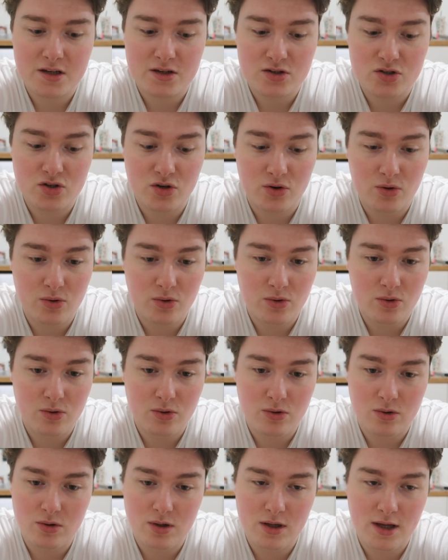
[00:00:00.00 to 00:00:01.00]

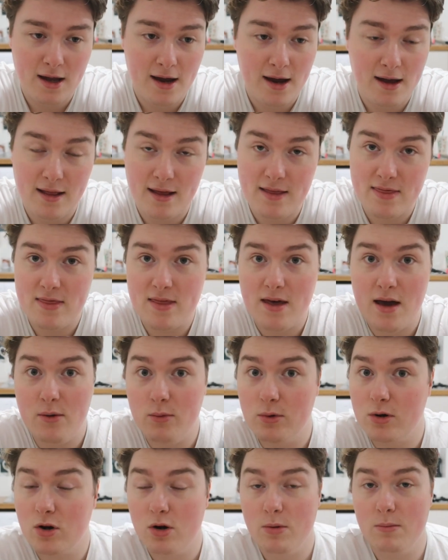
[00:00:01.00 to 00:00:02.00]
So yeah, like,
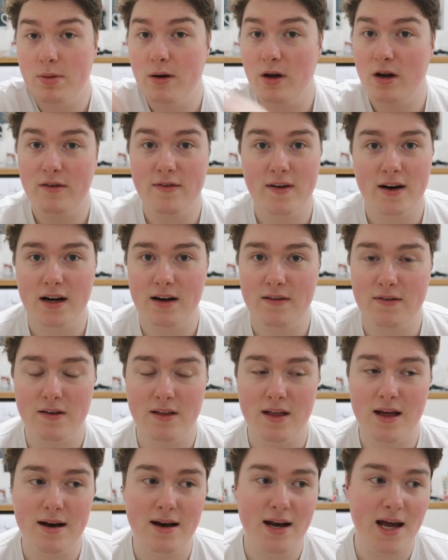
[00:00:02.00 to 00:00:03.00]
it would come perfectly for
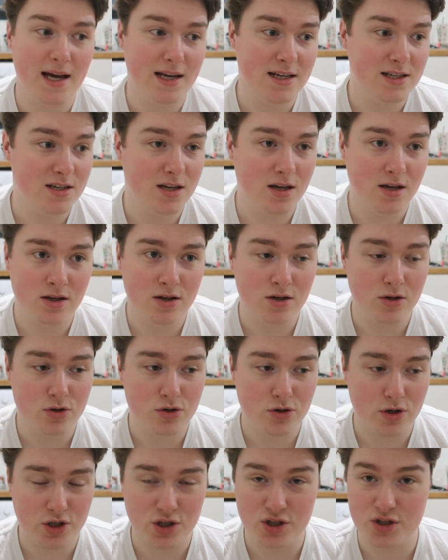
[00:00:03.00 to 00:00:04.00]
their nice
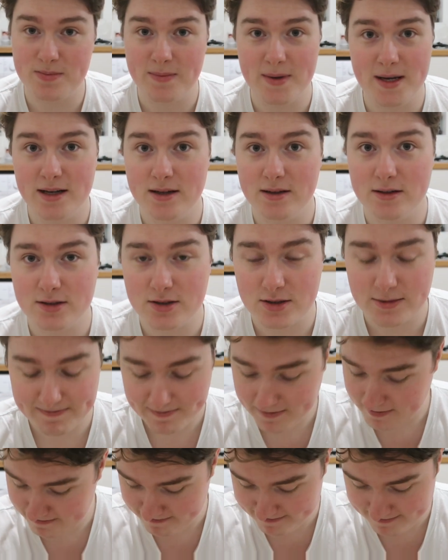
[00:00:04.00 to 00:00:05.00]
nutritious meals.
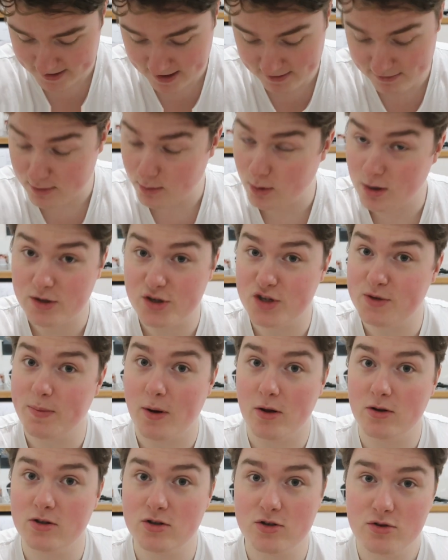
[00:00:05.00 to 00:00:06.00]
The one of
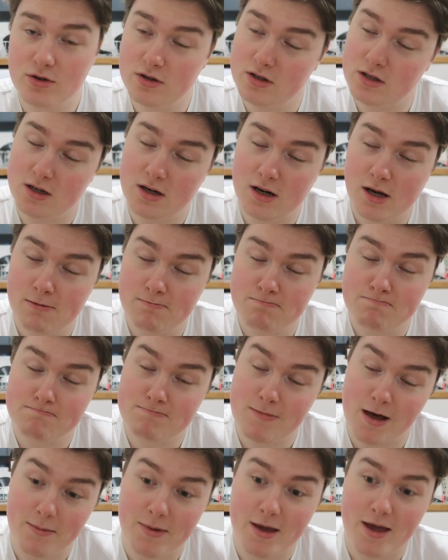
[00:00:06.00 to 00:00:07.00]
sponsors, you know,
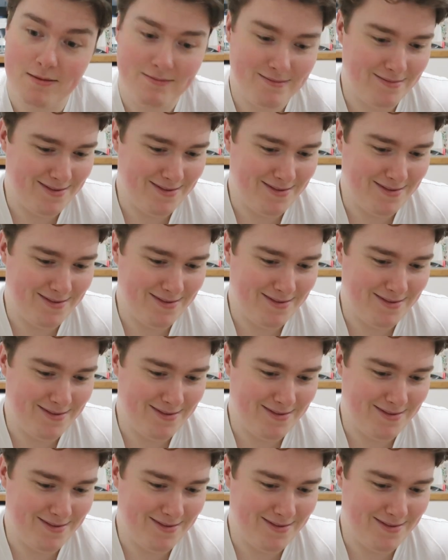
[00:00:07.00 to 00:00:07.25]
I'm here.